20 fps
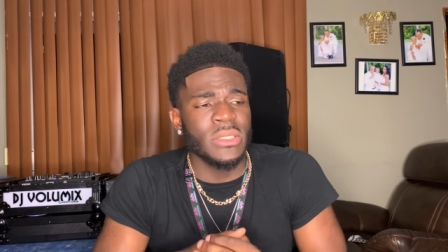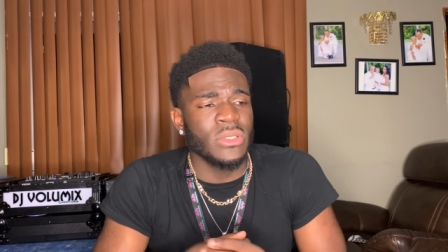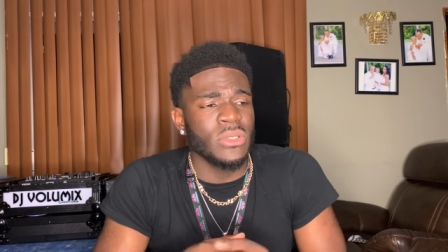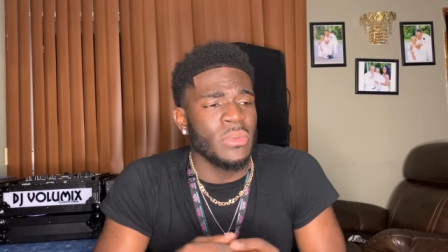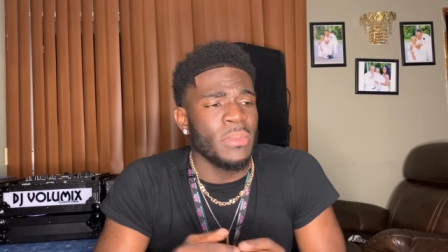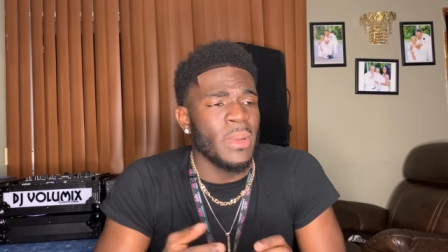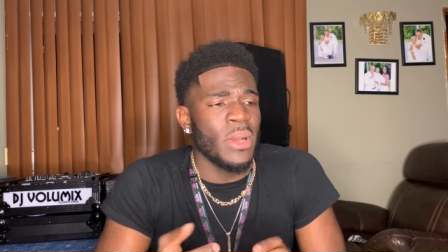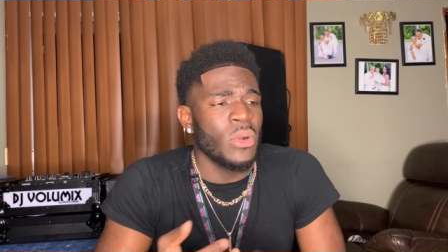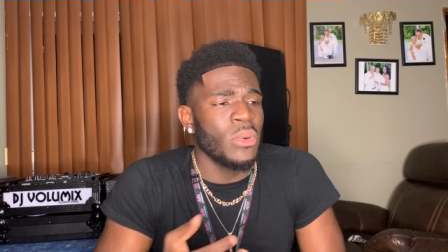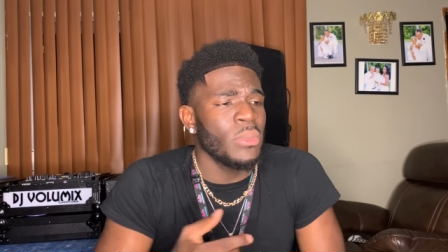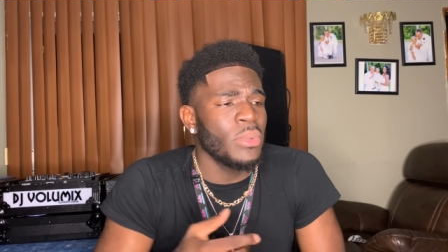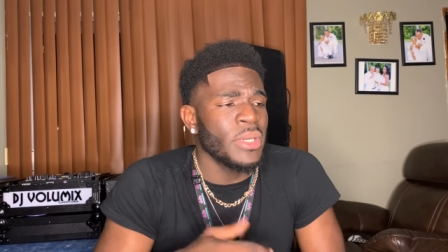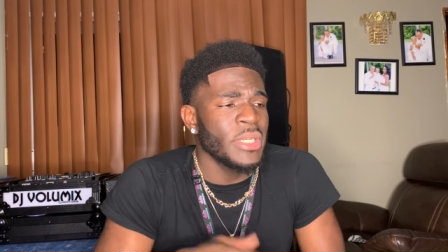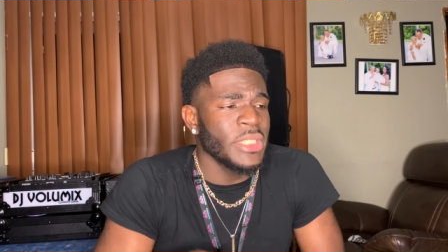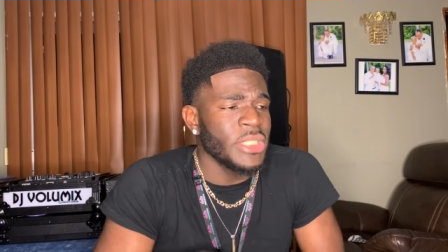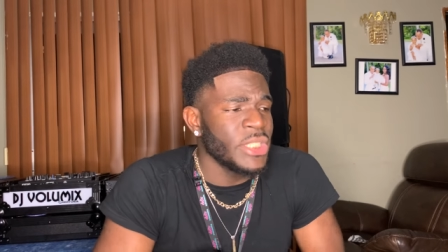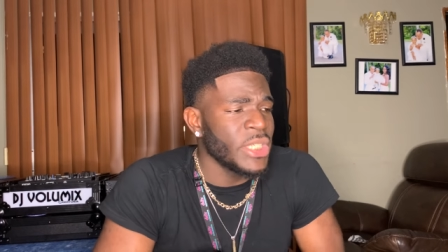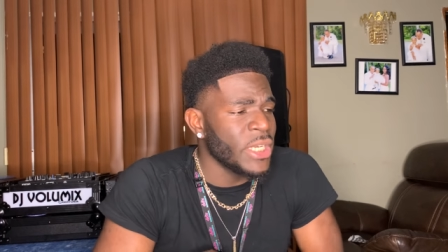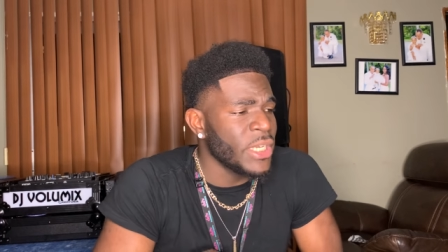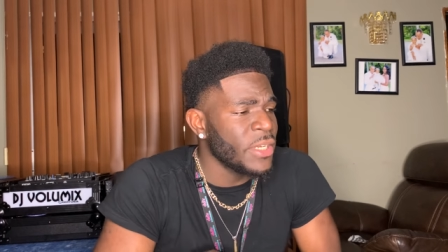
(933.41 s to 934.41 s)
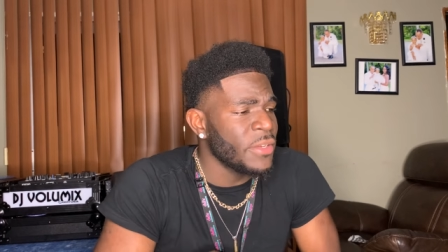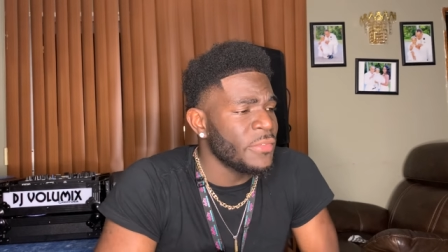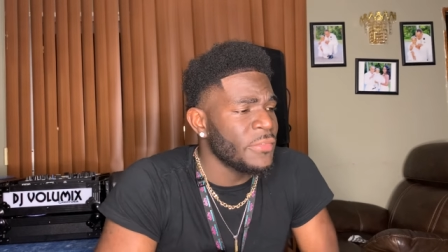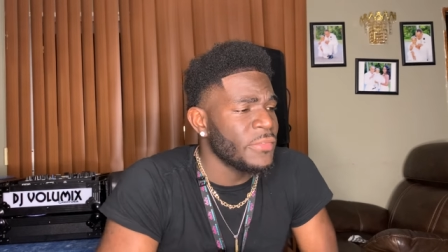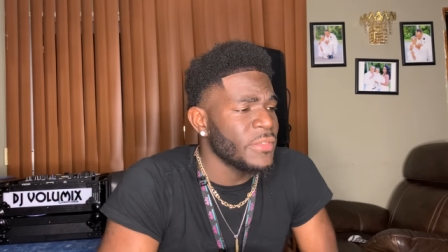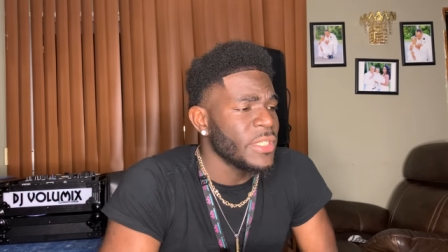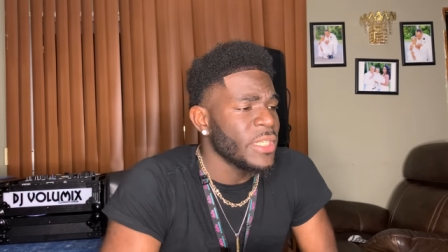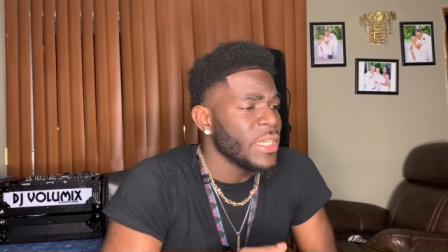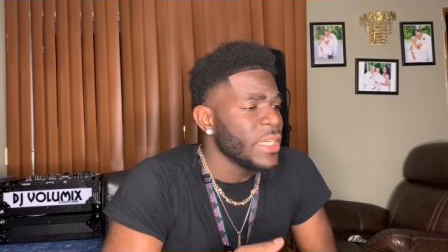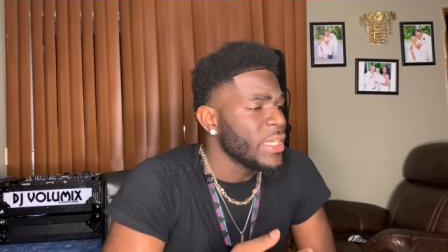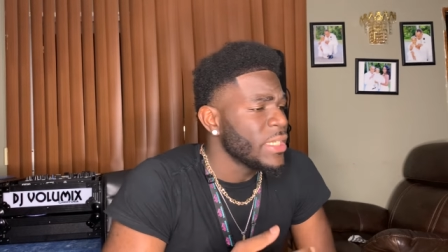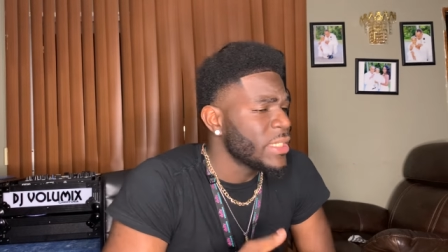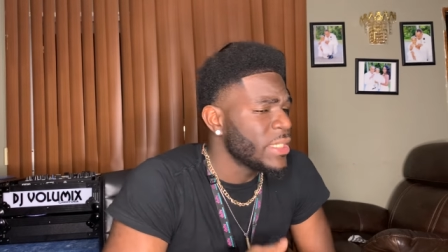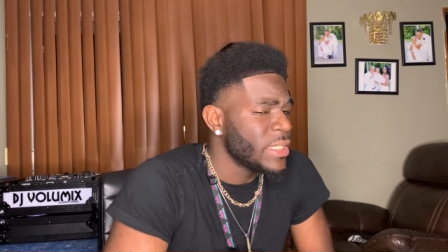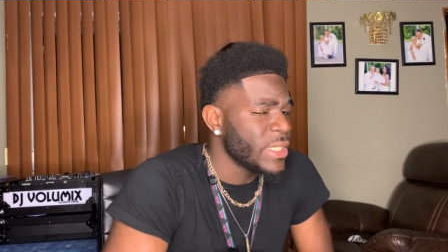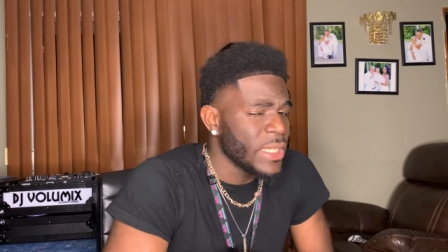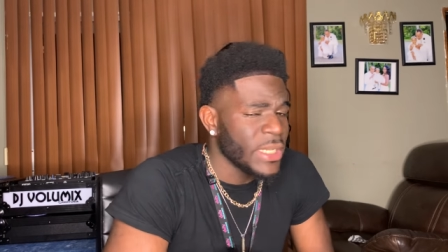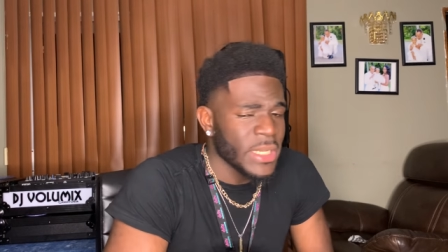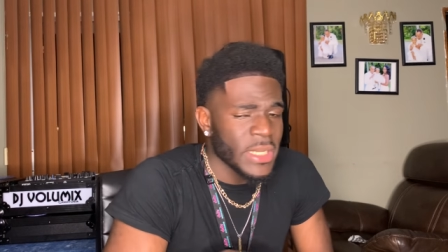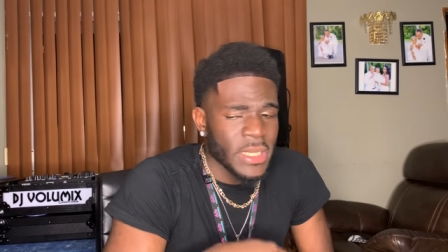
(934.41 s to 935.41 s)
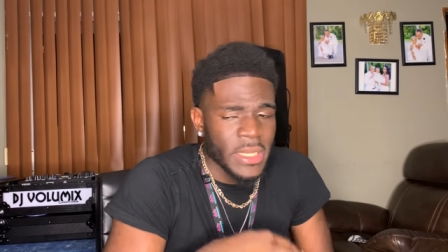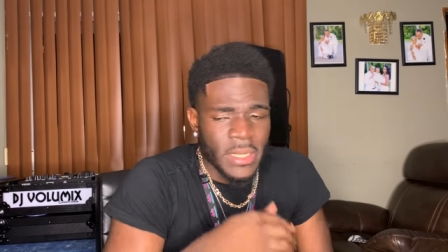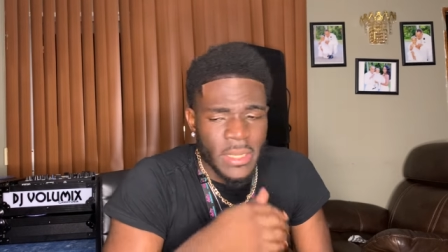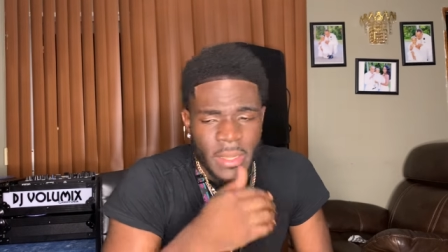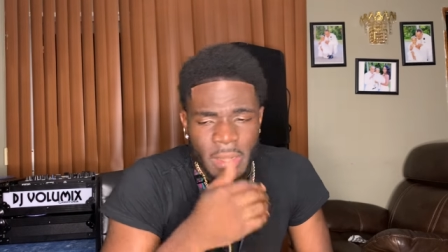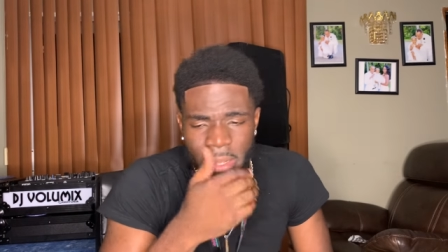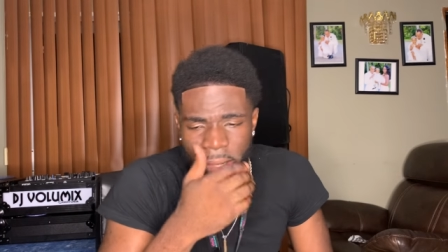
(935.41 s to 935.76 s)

my homeboy Jeff, Sid,